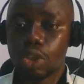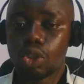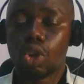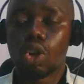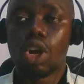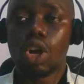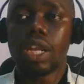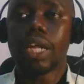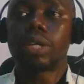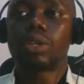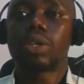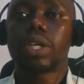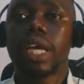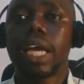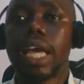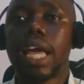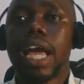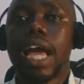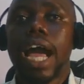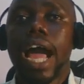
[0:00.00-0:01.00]
So not that,
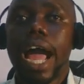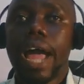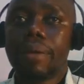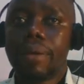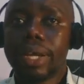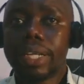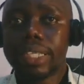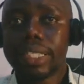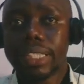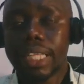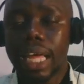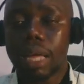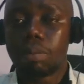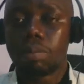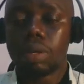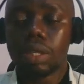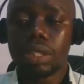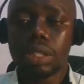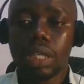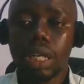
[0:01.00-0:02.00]
okay, I register a
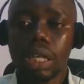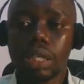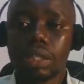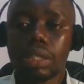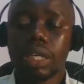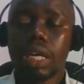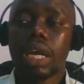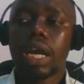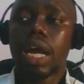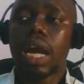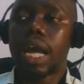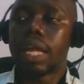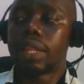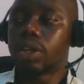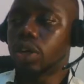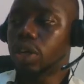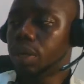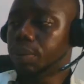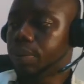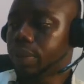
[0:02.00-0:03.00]
business and the
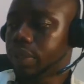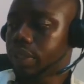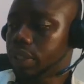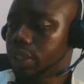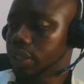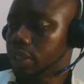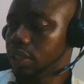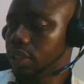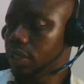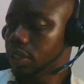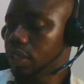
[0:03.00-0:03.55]
other person